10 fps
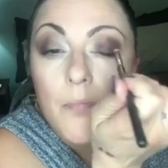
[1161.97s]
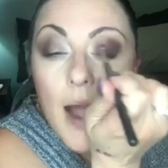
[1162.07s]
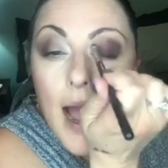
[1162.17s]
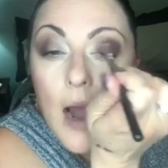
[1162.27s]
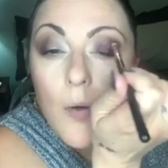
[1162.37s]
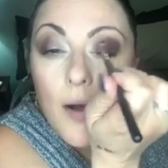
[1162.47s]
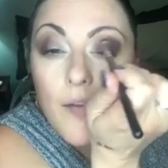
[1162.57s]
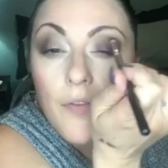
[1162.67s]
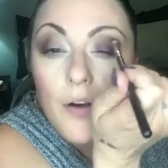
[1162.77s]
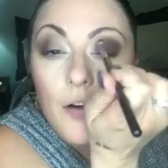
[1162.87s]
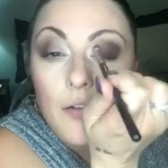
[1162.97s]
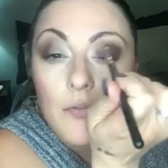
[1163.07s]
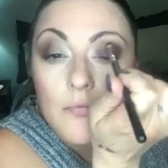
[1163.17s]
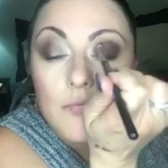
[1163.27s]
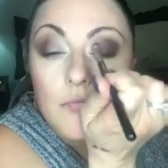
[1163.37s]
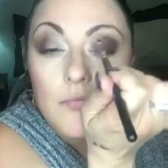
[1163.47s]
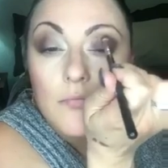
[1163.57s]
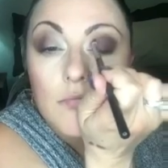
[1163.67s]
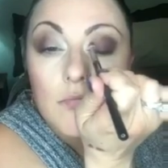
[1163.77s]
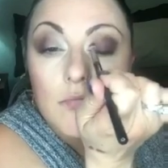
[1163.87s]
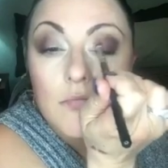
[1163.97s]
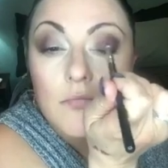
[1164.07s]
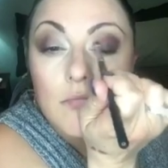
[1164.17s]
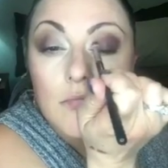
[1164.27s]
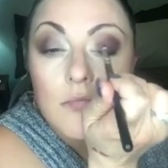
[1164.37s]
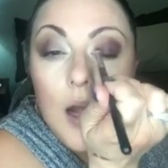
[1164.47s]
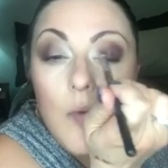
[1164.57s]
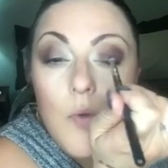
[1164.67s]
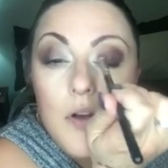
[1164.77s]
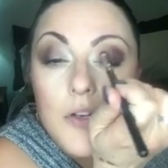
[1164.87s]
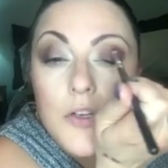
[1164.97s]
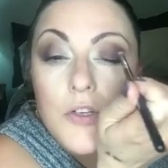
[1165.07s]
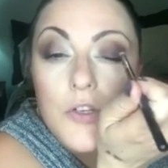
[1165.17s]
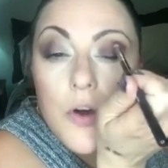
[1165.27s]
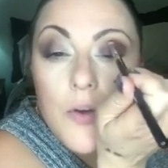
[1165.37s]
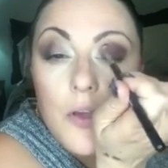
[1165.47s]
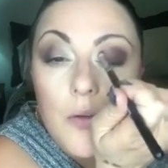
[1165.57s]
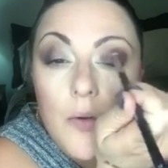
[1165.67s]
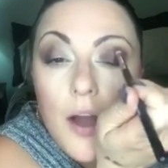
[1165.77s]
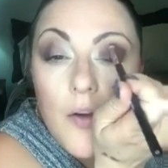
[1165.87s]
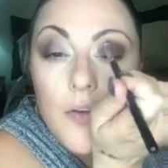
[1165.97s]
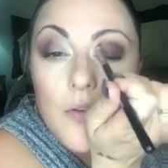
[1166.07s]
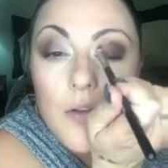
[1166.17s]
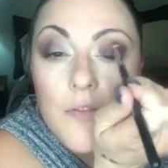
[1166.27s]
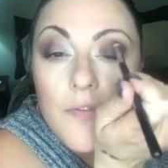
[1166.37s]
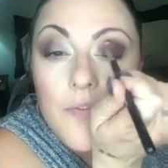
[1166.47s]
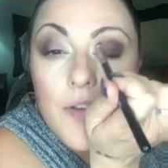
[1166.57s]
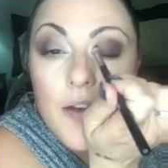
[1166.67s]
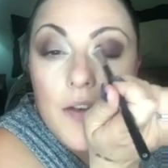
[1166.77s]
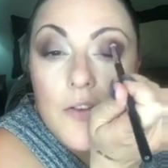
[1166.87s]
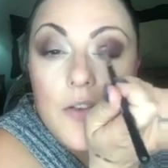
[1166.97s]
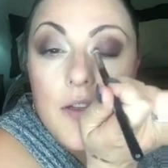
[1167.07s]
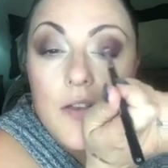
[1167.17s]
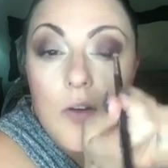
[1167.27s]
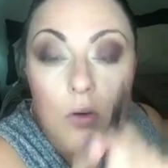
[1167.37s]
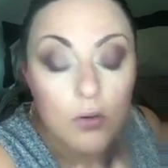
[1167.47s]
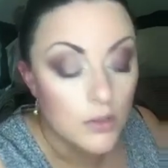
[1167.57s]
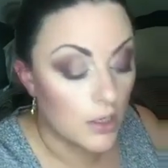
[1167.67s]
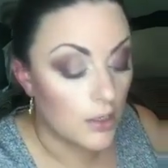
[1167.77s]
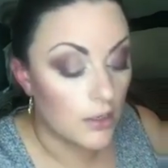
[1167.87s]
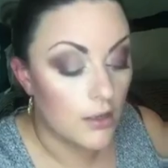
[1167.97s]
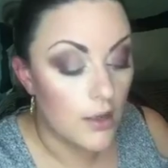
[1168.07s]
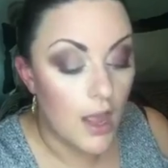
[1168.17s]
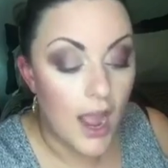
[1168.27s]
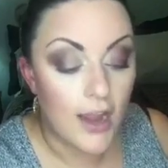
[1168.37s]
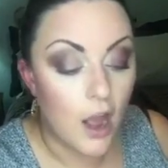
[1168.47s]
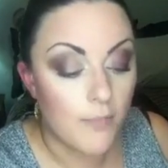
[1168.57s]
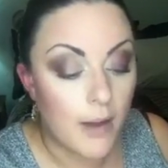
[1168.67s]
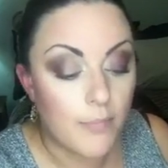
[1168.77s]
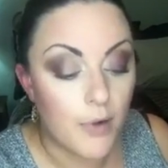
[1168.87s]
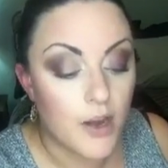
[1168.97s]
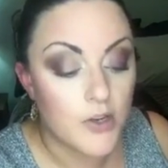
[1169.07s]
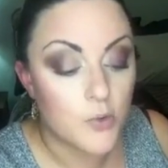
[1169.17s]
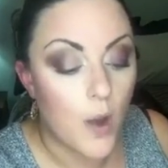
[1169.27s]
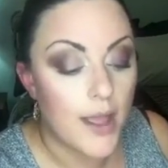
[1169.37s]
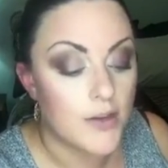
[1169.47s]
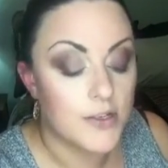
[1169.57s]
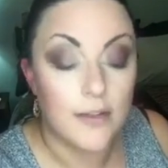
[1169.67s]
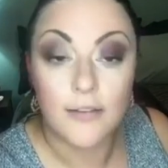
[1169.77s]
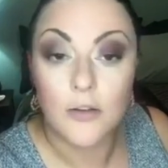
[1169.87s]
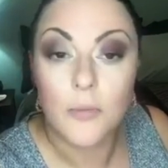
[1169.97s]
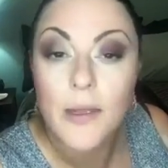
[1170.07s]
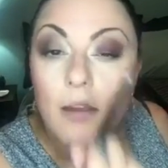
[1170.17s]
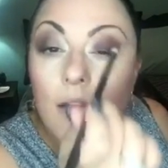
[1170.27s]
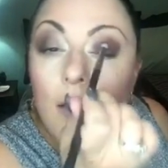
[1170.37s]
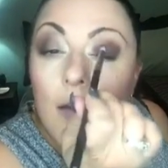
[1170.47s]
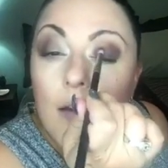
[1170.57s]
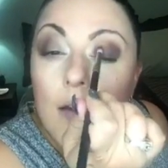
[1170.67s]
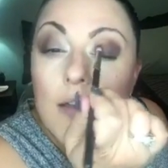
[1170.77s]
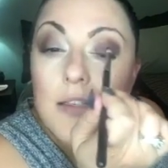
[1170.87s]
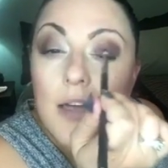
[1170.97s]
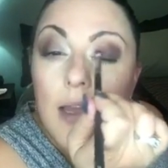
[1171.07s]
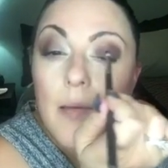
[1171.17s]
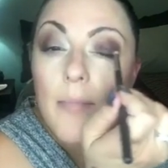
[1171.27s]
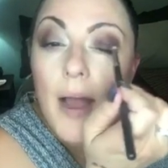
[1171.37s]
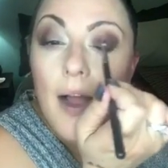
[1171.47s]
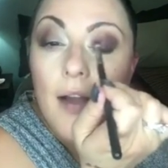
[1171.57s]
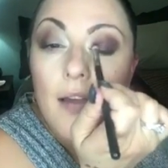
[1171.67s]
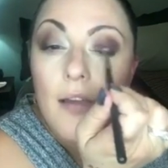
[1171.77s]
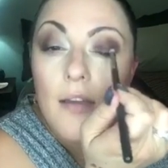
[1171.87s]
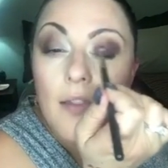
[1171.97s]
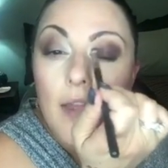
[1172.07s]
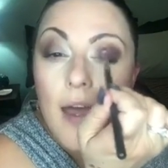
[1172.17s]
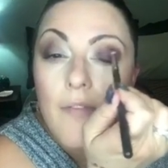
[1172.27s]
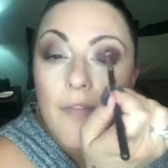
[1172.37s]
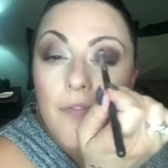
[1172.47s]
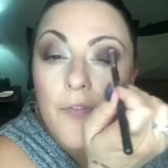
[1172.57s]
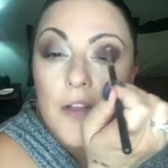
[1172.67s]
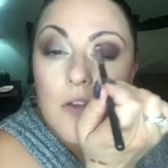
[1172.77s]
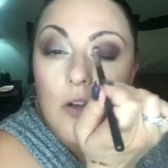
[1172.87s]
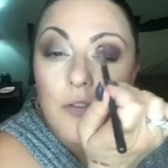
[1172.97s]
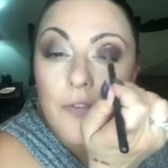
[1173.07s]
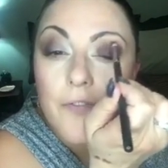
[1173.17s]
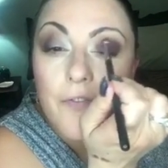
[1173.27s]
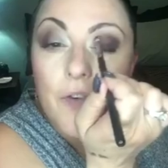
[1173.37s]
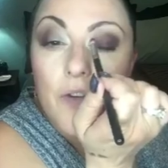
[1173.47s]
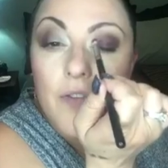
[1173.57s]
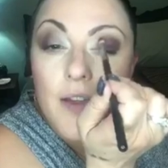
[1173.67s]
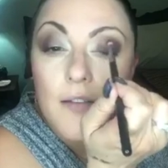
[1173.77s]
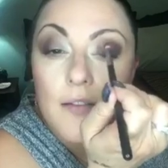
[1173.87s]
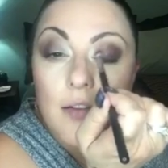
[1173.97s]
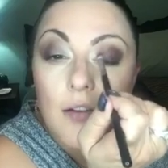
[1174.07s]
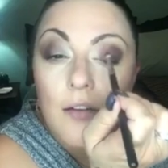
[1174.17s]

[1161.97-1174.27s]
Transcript: However, I want to show you how you can finish this whole look. I got my brush wet just a little bit, stuck it back in that, it's called Fervent.